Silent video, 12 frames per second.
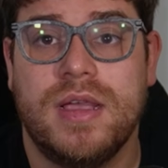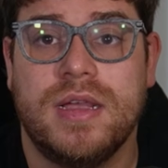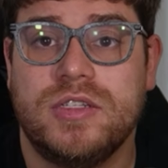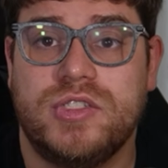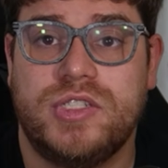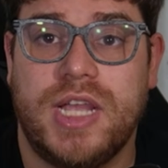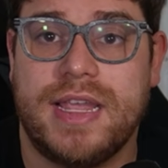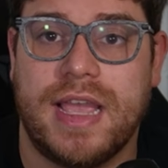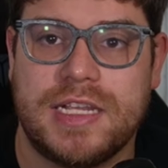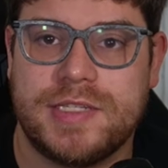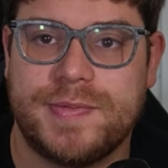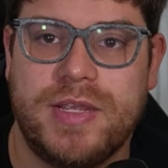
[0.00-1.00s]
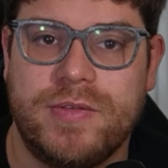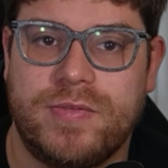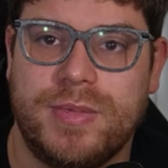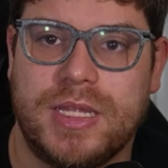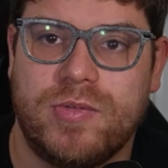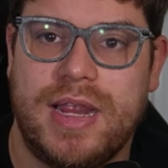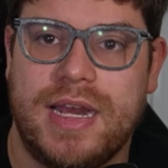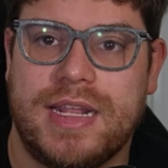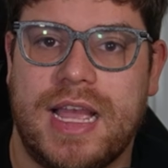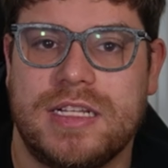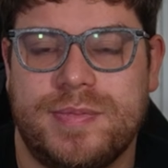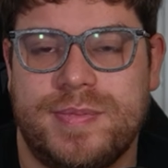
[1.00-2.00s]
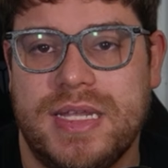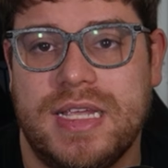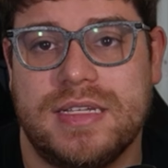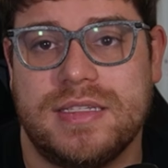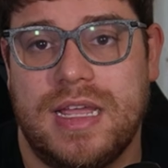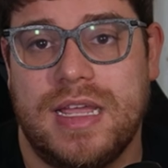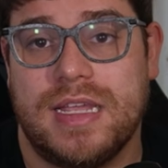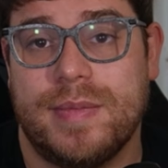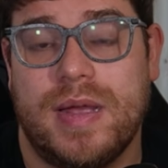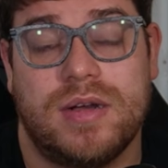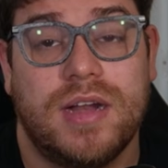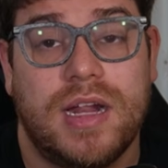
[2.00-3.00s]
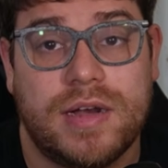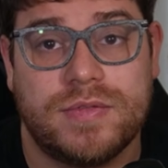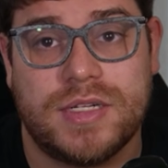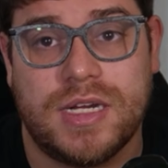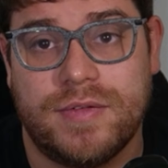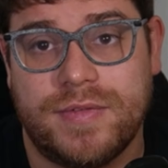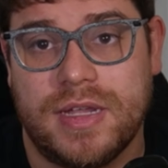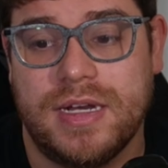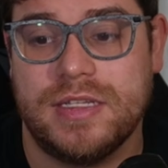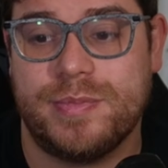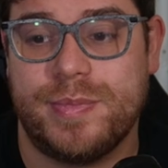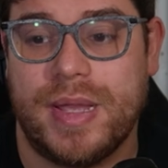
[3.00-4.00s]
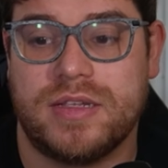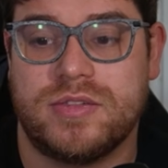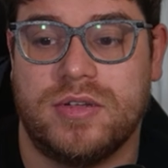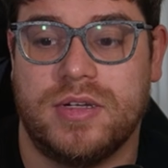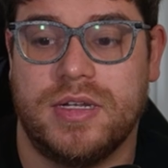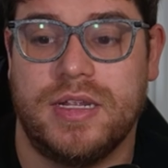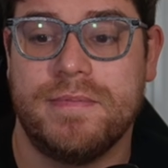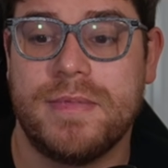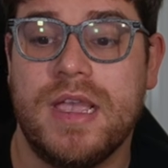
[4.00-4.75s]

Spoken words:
Jay Gatsby from The Great Gatsby is lying about a lot of stuff in his backstory.